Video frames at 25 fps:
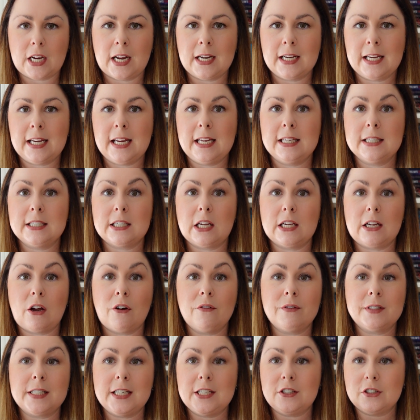and he
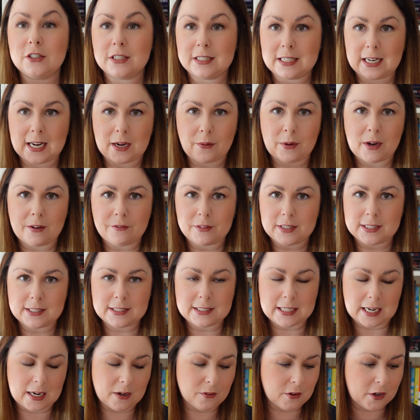obviously doesn't now have this
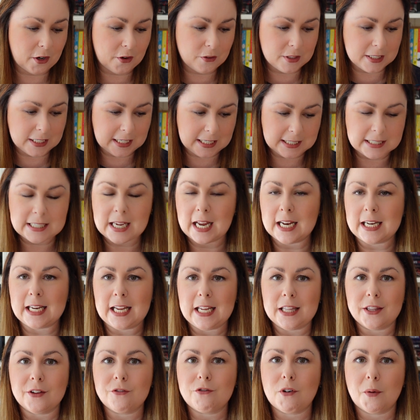download in his head
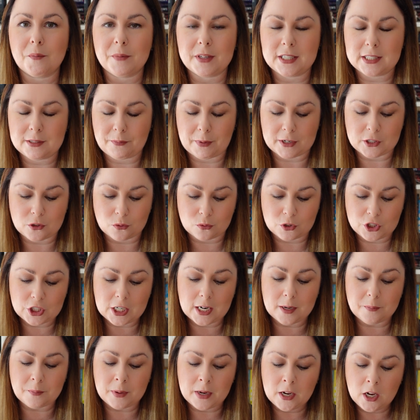either from this special
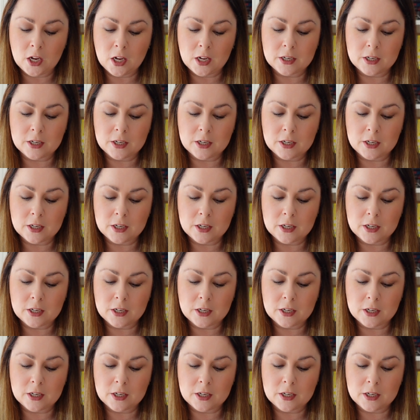ship.